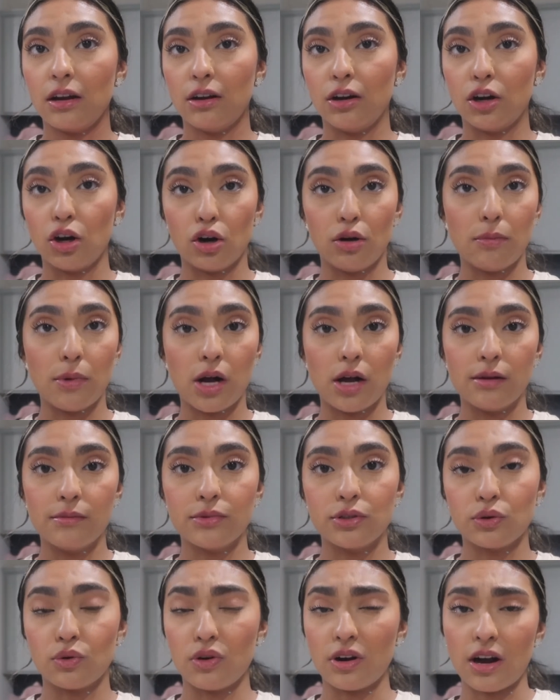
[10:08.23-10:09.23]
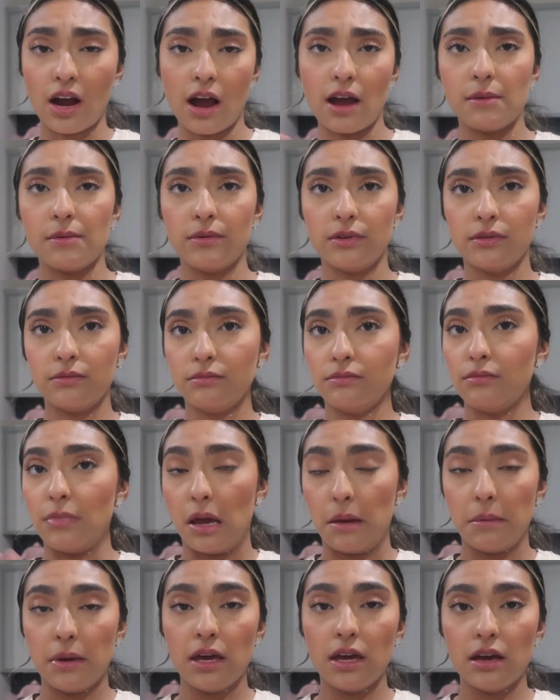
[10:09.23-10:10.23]
girl mom, or I
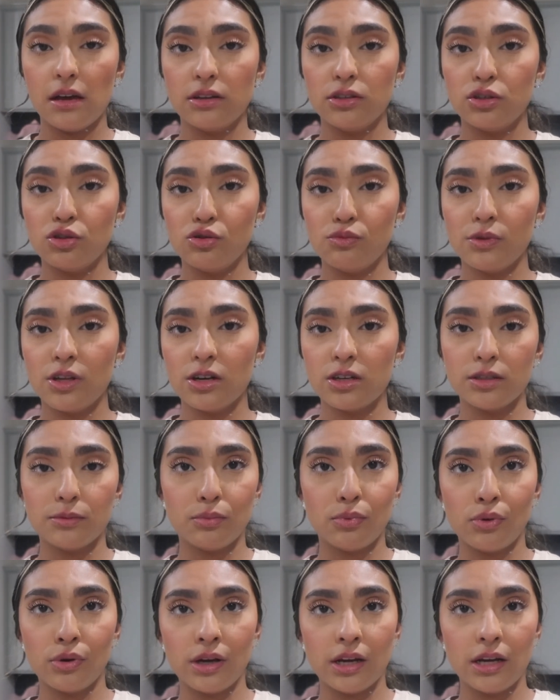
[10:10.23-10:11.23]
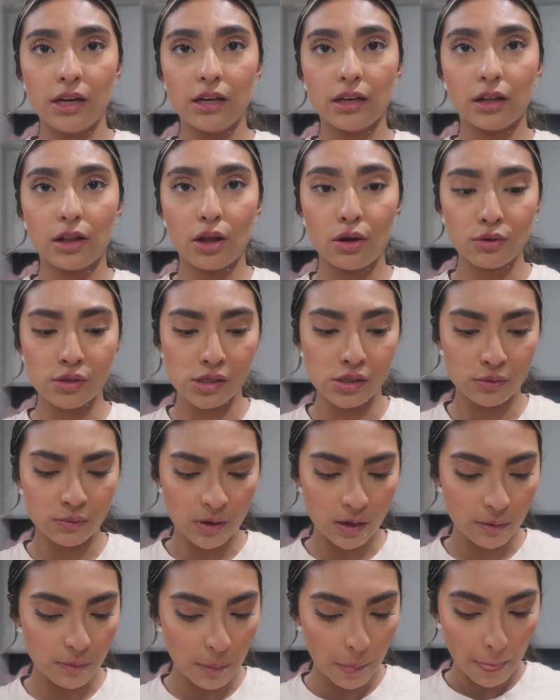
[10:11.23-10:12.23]
maybe assume there's boy clothes as
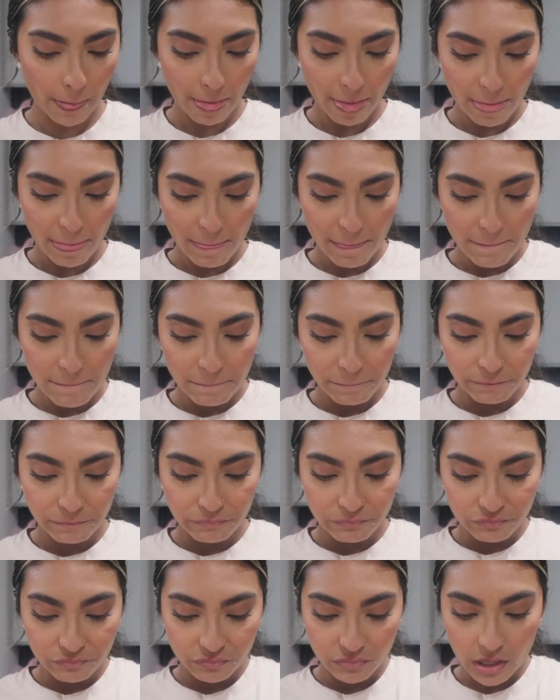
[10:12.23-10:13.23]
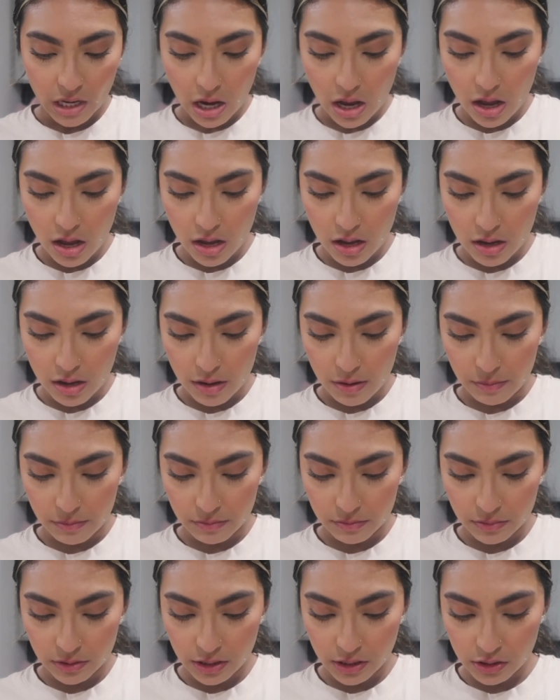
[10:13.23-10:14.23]
well. Um,
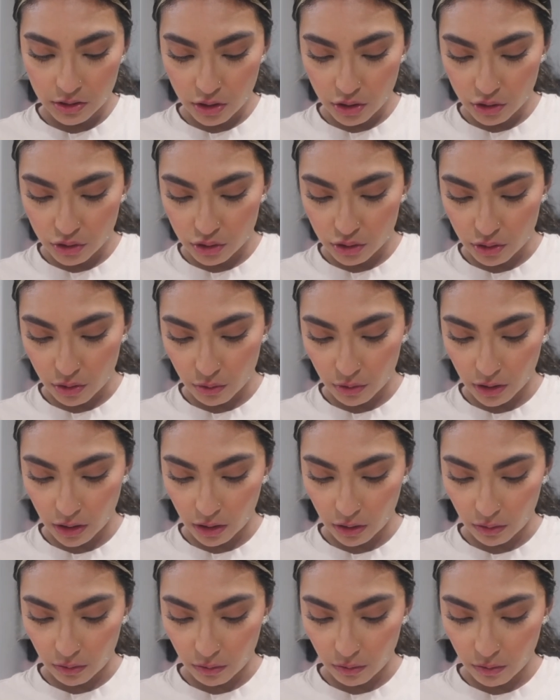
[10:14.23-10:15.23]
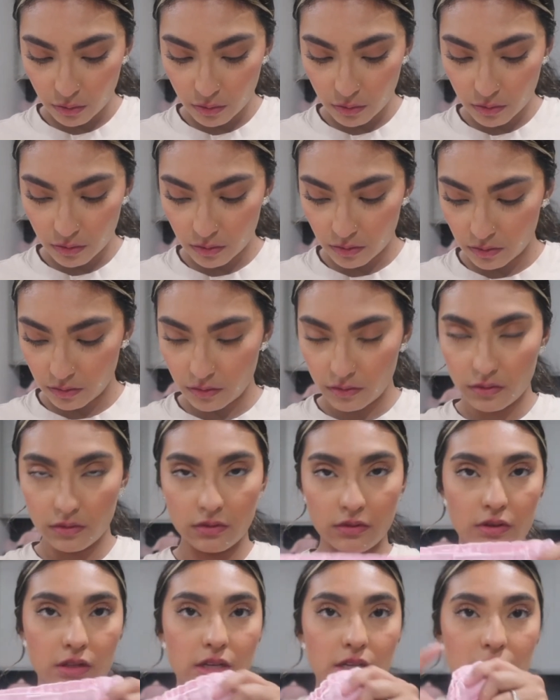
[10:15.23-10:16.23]
these are so cute.
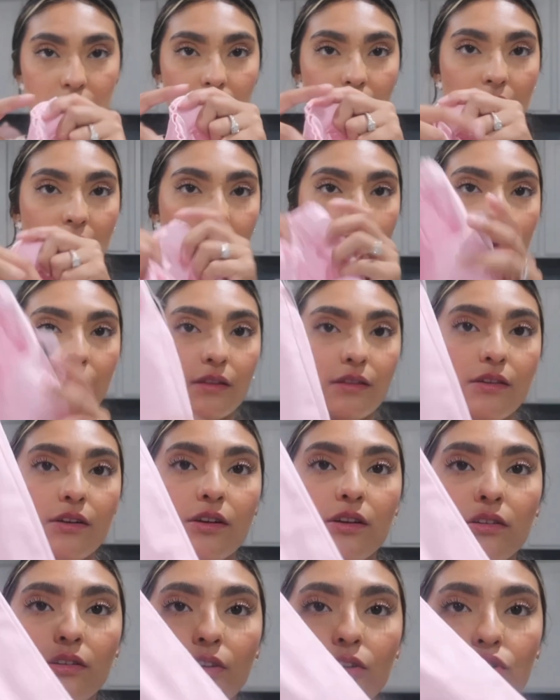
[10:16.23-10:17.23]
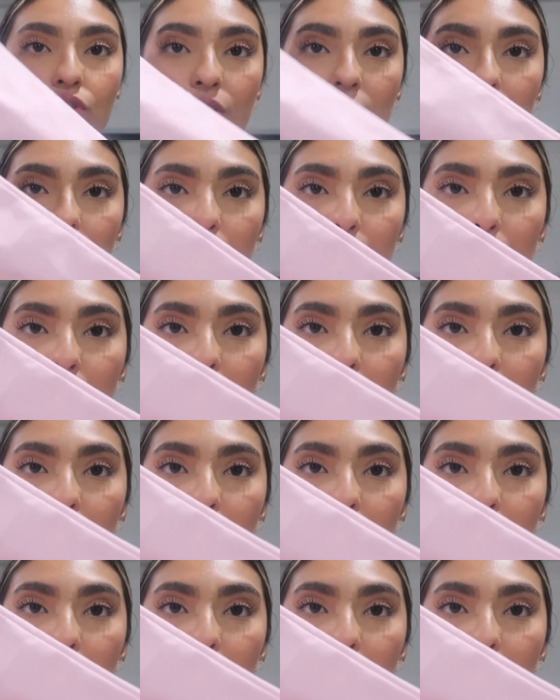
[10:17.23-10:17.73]
These like, they're legit